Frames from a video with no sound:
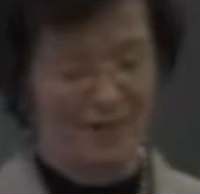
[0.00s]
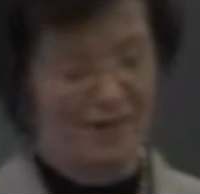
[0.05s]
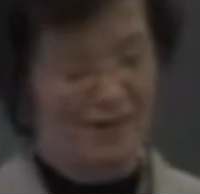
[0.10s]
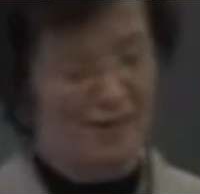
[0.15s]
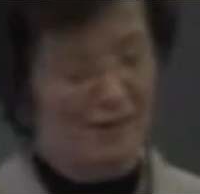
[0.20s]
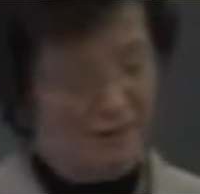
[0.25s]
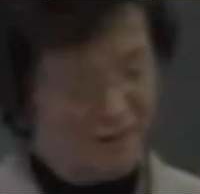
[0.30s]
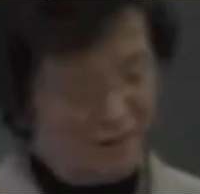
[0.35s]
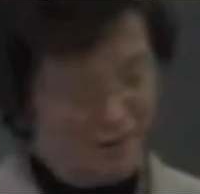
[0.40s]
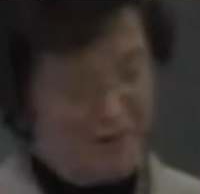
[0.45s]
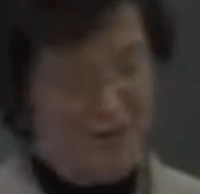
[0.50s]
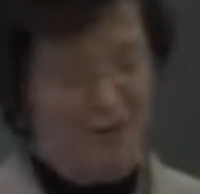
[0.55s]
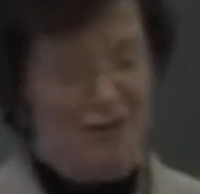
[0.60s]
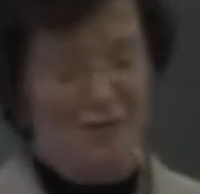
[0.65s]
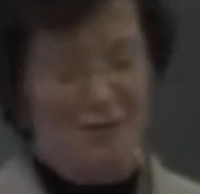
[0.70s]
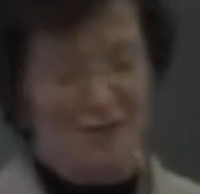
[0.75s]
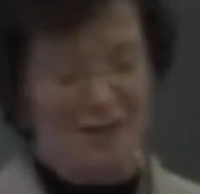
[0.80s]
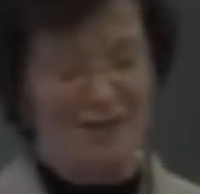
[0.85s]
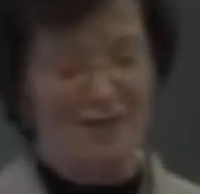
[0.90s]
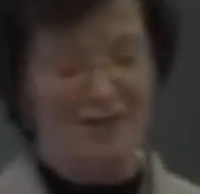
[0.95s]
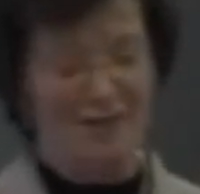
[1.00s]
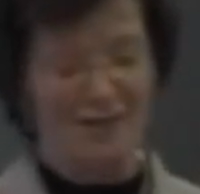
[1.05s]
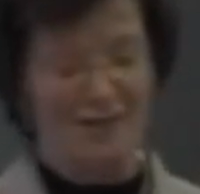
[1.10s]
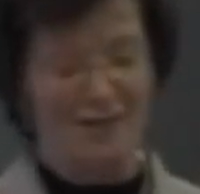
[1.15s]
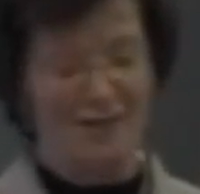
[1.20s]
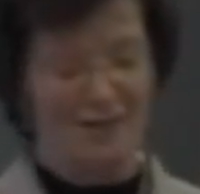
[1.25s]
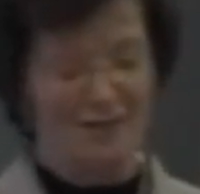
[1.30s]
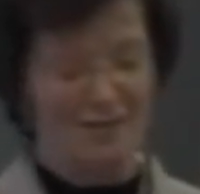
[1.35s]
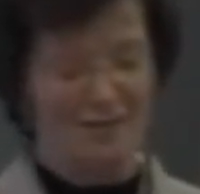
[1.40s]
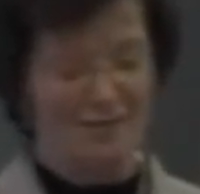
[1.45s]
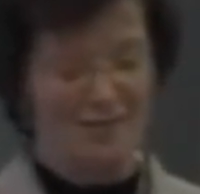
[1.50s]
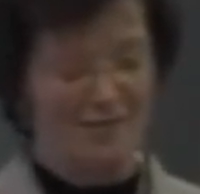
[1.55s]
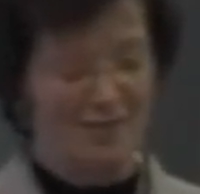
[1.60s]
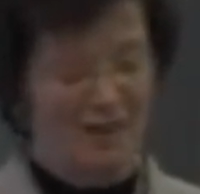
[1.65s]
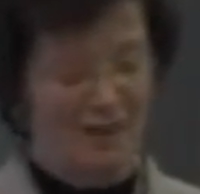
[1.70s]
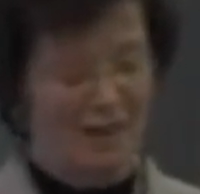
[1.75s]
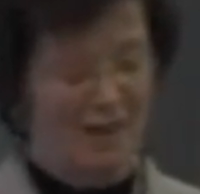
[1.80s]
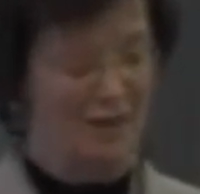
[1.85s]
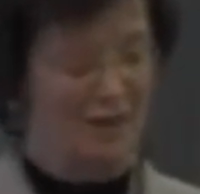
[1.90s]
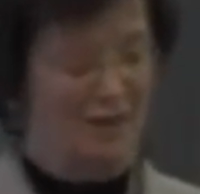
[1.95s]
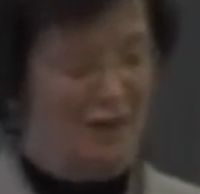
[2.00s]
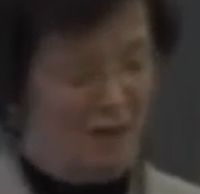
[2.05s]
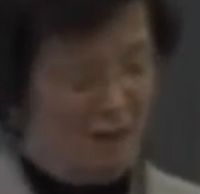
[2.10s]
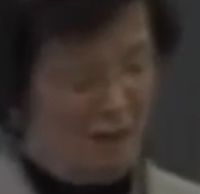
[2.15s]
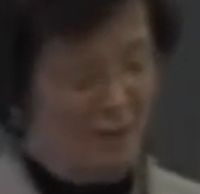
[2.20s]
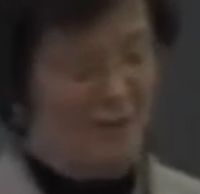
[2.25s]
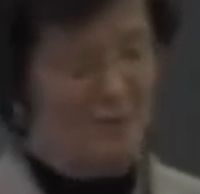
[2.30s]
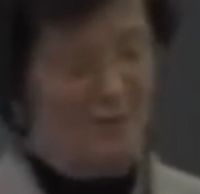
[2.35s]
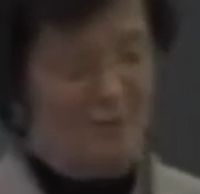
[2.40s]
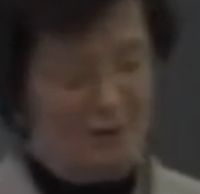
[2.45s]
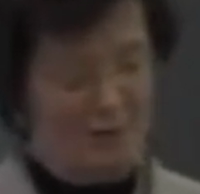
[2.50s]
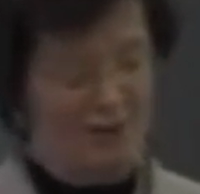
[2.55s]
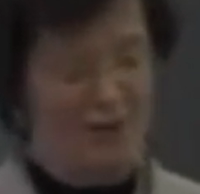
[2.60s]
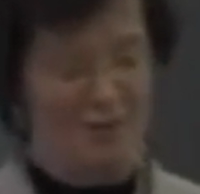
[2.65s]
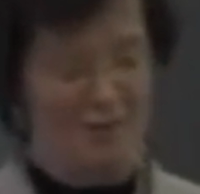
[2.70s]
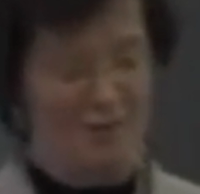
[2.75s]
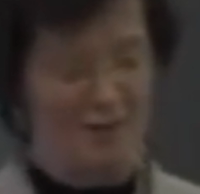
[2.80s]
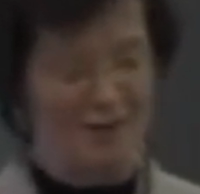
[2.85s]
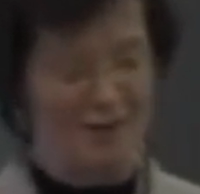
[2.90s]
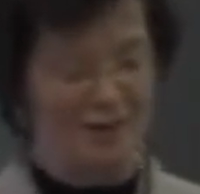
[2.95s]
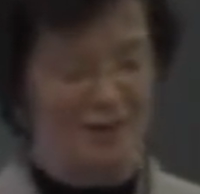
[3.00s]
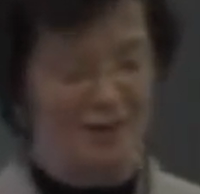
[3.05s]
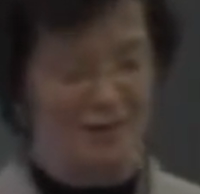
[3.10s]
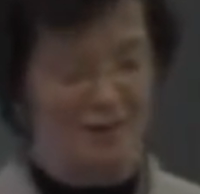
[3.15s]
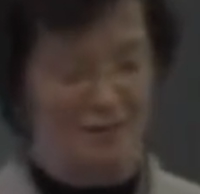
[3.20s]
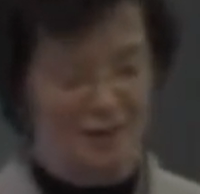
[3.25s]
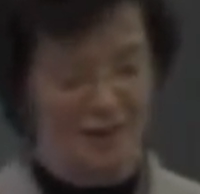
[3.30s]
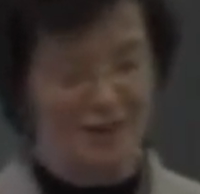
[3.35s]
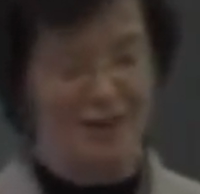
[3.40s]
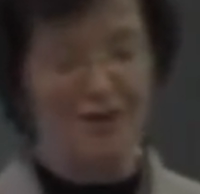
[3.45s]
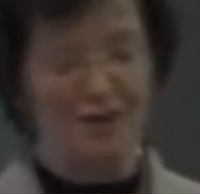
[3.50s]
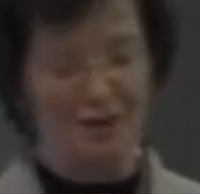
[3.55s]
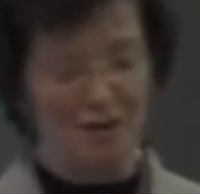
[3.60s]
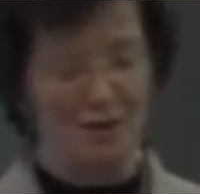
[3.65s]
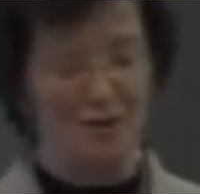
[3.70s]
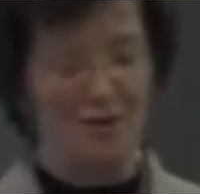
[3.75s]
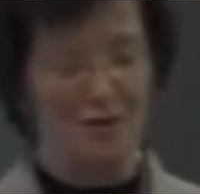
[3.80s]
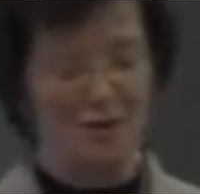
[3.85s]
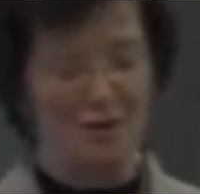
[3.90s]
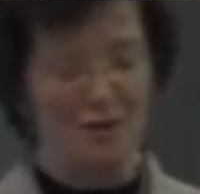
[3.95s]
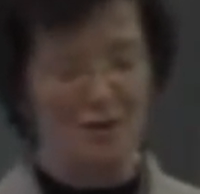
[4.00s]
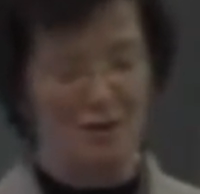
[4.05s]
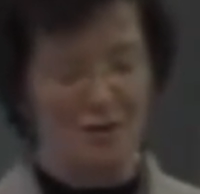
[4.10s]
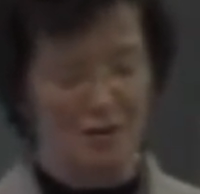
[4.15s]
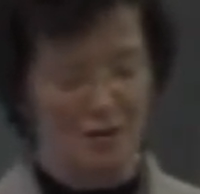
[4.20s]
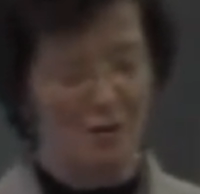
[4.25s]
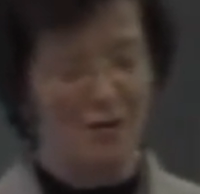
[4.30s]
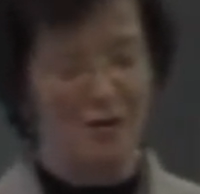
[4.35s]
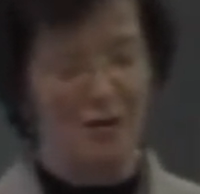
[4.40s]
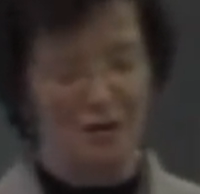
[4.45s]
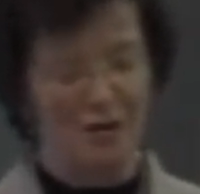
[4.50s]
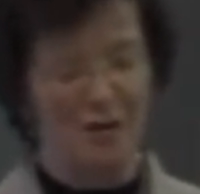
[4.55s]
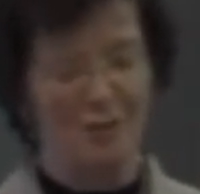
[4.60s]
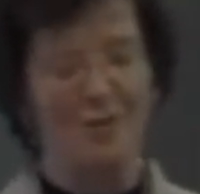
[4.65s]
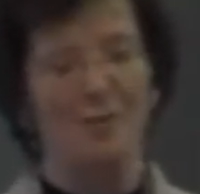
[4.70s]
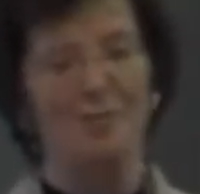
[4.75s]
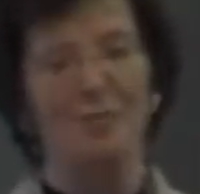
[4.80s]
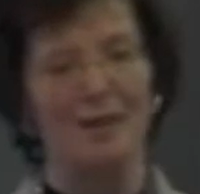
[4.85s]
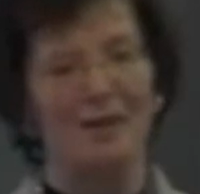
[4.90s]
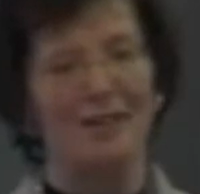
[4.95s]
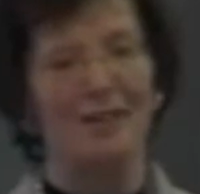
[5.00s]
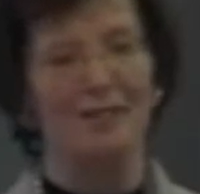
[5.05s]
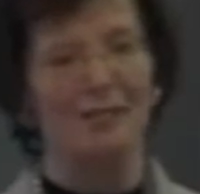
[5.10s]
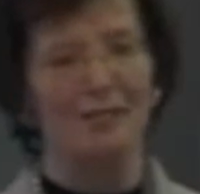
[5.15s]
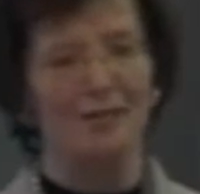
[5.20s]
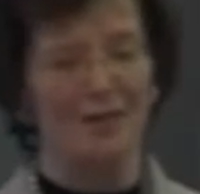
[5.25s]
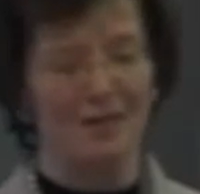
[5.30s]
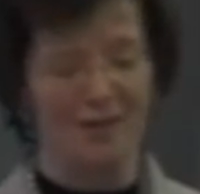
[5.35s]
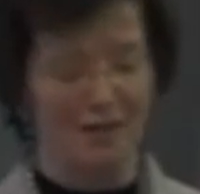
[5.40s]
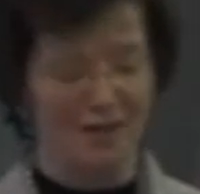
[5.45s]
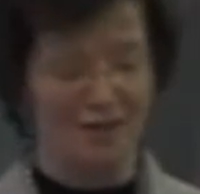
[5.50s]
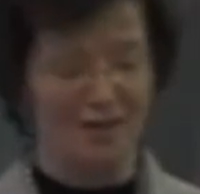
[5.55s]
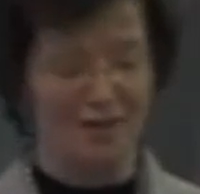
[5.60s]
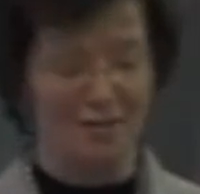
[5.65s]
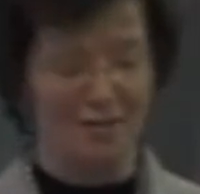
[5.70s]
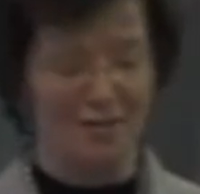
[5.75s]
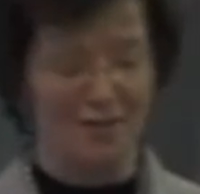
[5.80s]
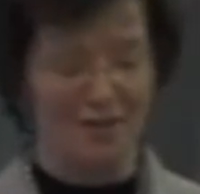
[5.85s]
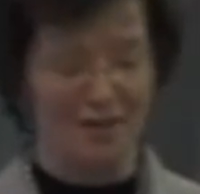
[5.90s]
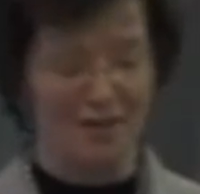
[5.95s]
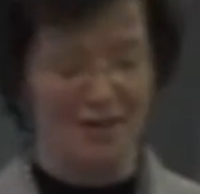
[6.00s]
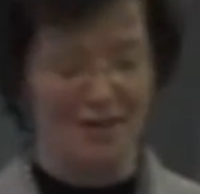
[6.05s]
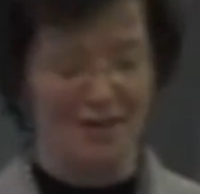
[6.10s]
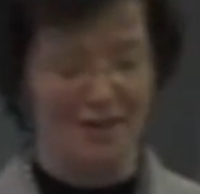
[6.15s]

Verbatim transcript: The first reminds us of the common principles running through all human belief systems.